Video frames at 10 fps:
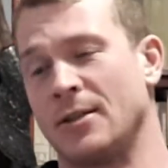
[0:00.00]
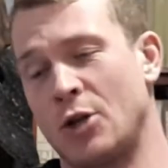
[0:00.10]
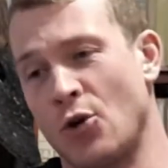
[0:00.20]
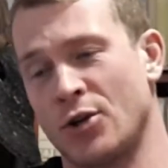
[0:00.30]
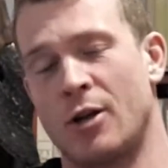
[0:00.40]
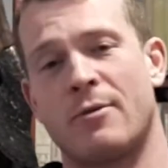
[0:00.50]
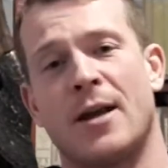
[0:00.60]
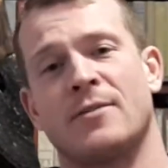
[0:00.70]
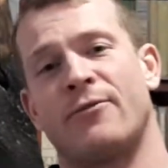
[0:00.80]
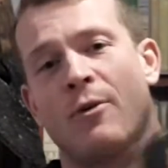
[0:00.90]
Social
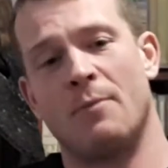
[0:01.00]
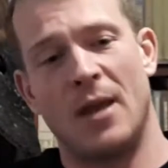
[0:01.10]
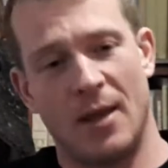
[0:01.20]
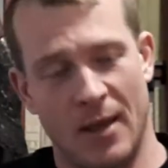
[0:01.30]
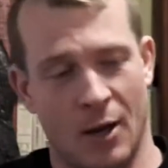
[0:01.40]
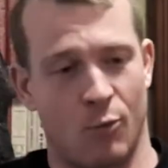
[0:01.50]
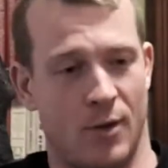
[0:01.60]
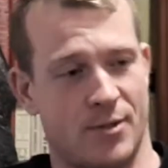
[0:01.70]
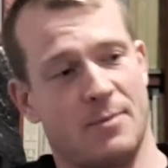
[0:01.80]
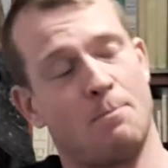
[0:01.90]
unrest for me
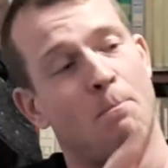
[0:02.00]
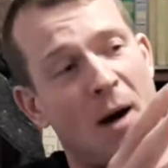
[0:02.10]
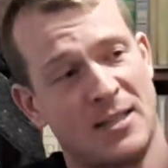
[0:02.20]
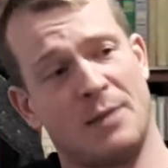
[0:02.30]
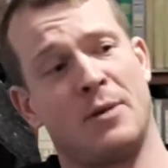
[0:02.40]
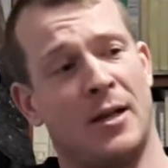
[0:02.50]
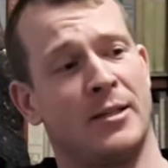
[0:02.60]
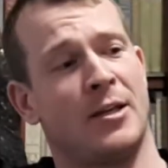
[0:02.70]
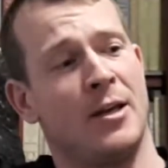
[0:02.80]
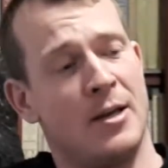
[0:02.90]
equals
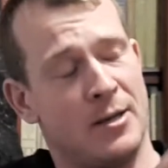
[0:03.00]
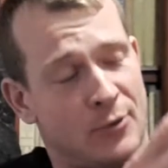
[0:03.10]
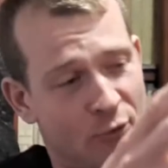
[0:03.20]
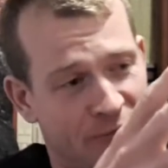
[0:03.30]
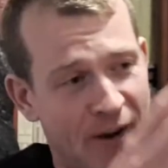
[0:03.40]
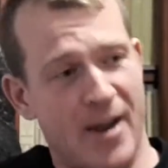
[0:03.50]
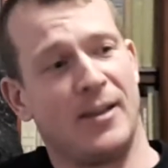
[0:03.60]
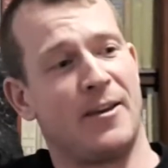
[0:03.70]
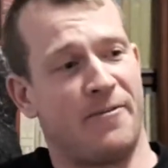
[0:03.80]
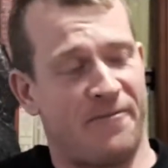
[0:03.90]
possibility to
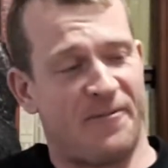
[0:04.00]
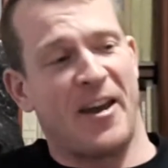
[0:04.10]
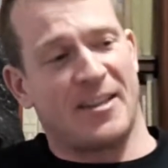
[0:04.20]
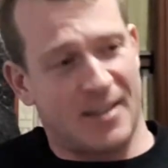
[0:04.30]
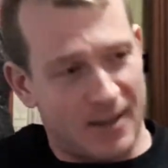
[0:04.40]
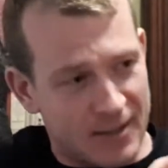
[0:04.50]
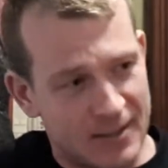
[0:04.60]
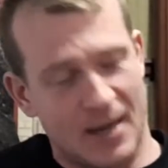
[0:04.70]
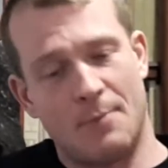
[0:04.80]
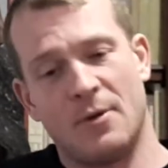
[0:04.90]
finally fix
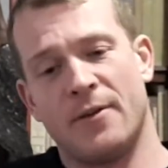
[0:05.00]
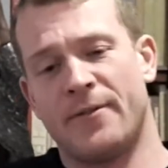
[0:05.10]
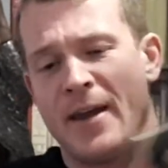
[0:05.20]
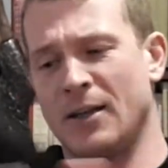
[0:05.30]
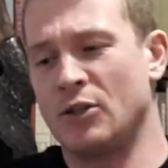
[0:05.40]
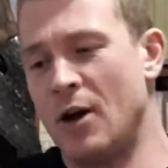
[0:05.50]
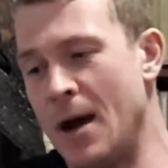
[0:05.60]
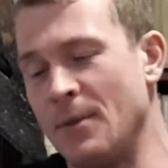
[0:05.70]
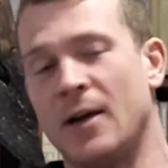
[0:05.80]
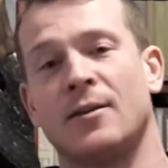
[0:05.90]
some things. So
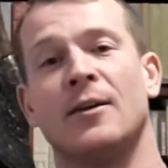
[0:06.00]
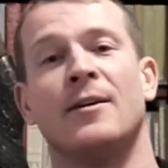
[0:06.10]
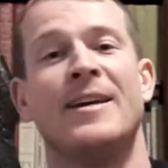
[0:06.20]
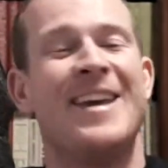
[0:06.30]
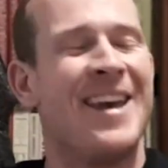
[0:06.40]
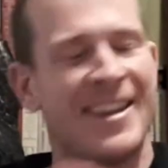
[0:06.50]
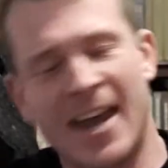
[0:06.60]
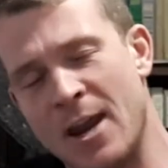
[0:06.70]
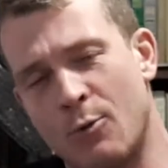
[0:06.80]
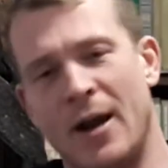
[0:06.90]
I'm not in
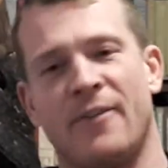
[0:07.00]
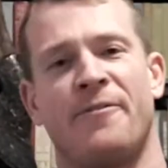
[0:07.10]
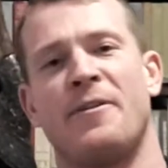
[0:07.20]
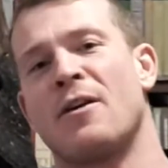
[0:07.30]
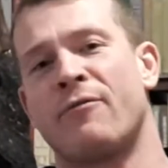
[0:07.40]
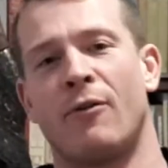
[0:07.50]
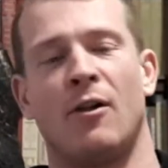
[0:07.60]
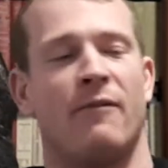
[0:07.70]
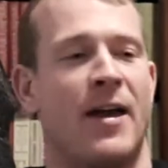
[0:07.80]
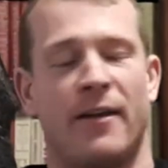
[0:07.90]
any way
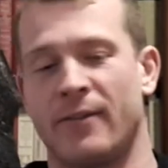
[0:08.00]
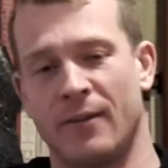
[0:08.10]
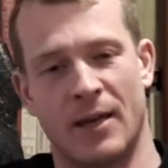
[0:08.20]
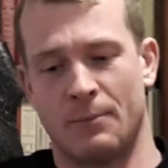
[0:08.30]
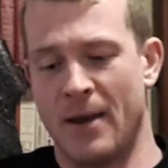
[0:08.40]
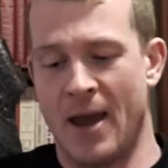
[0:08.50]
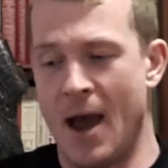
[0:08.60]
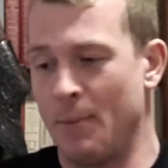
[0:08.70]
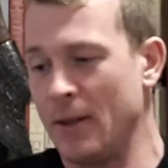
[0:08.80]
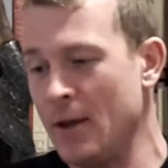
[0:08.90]
fearful of anything that may
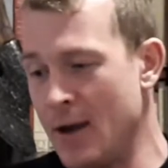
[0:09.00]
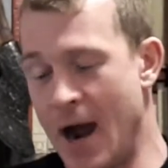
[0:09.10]
happen.